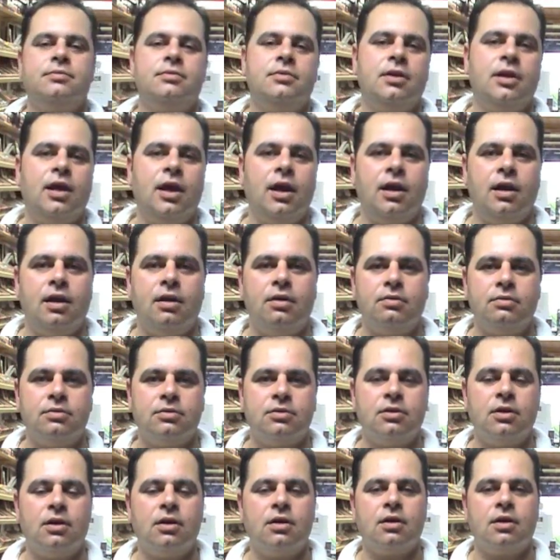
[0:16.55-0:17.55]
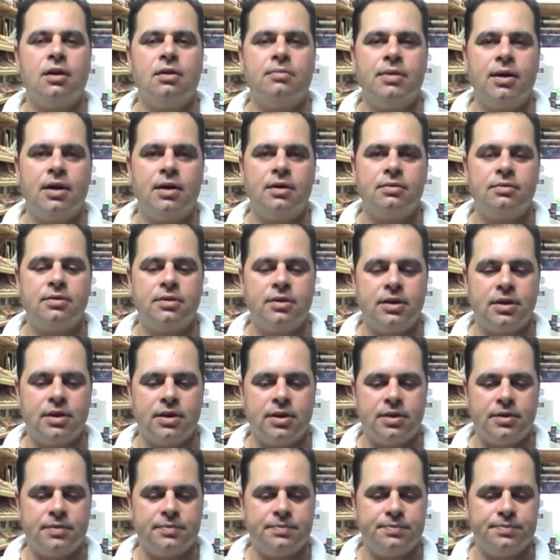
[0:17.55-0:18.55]
Today I will talk about
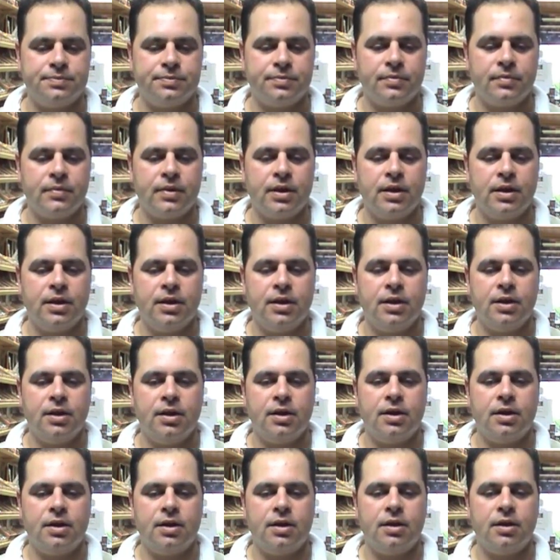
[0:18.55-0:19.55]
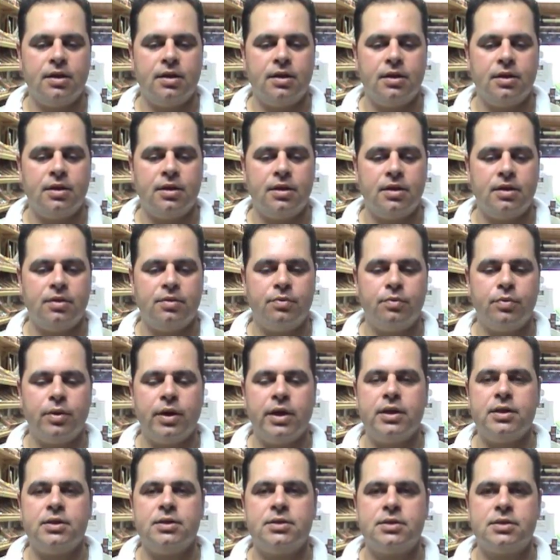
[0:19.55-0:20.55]
the
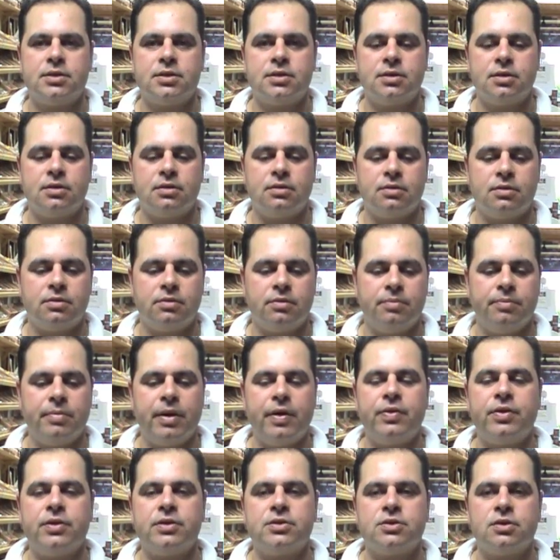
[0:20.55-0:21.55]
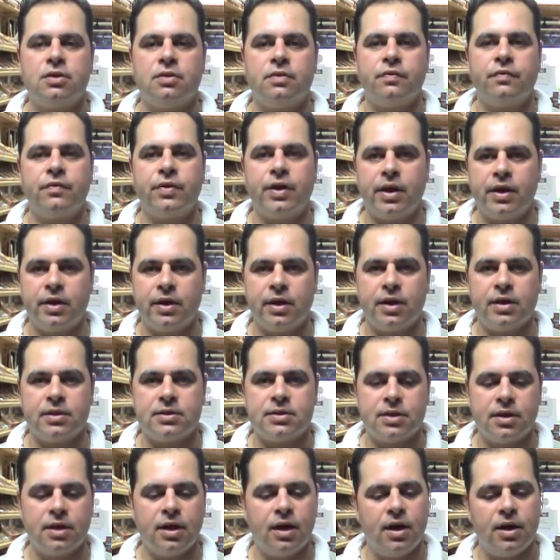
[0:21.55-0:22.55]
ways or methods of cutting a
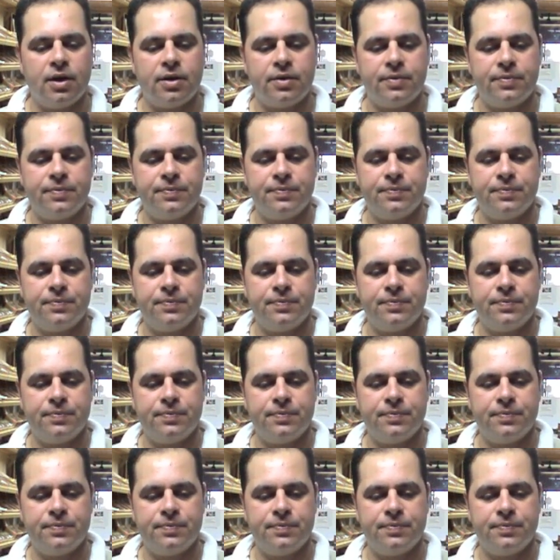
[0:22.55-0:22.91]
cigar.